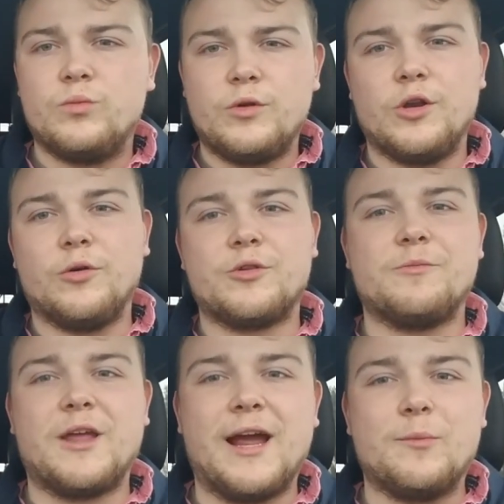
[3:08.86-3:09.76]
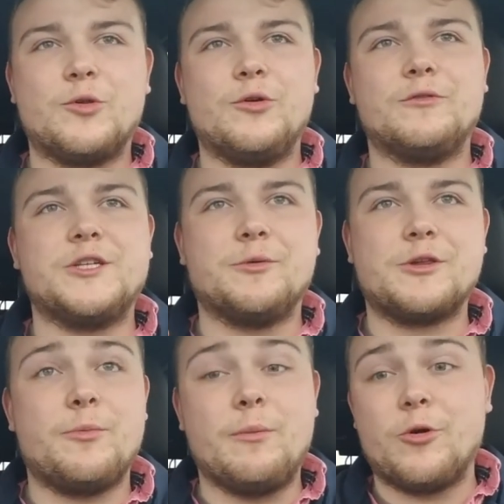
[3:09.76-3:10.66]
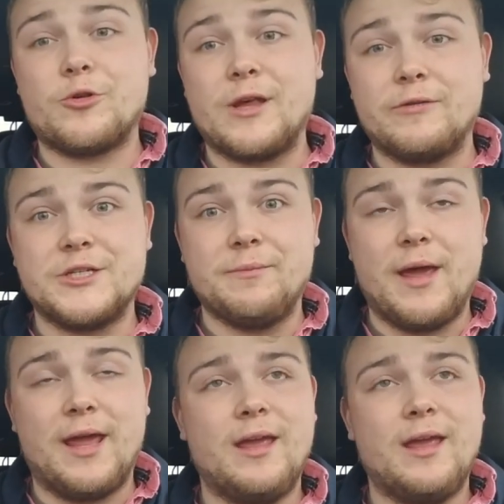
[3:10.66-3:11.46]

you know, some time to, if she wants to promote herself, she may.